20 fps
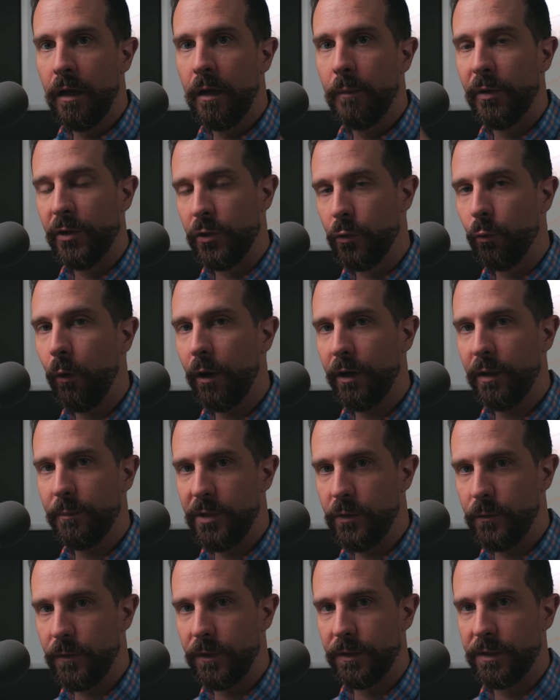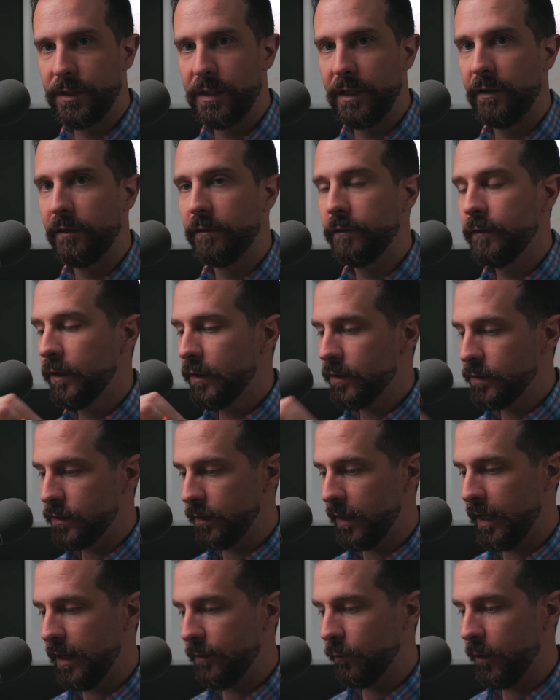But you want to mute yourself so
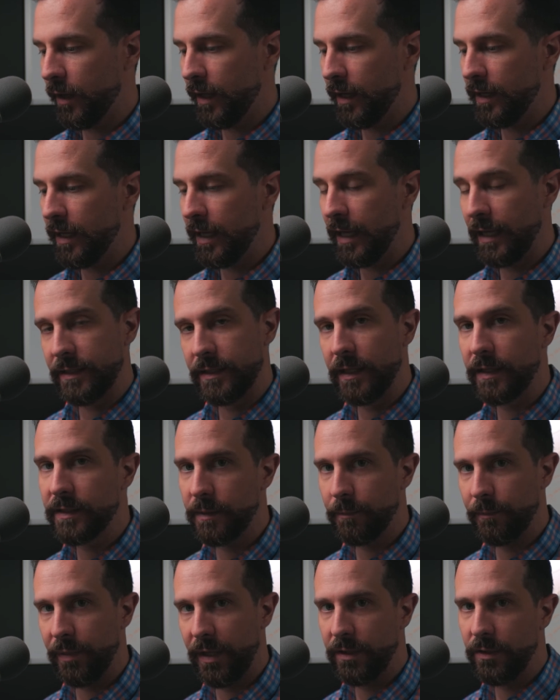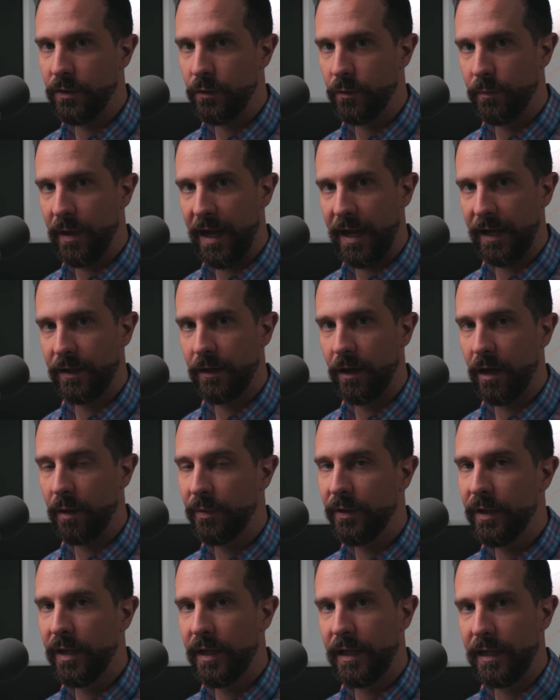that way it doesn't pick you back
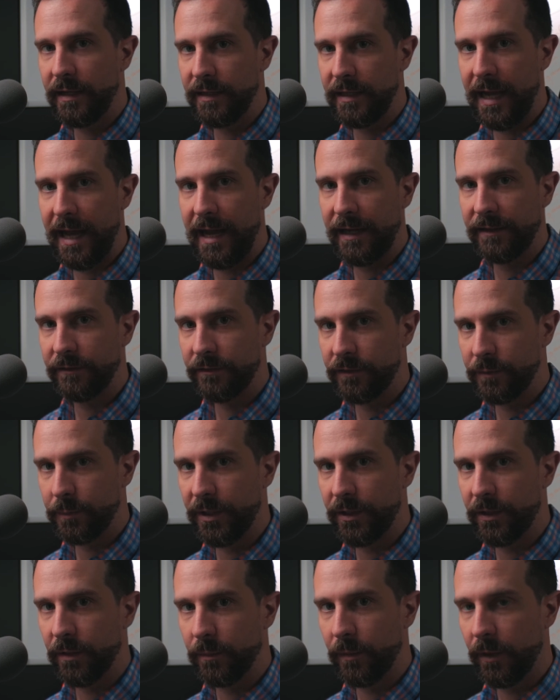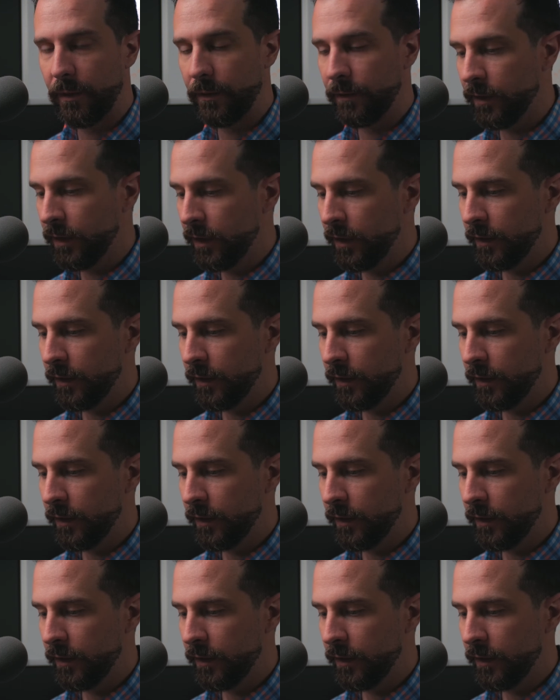up in the active speaker mode.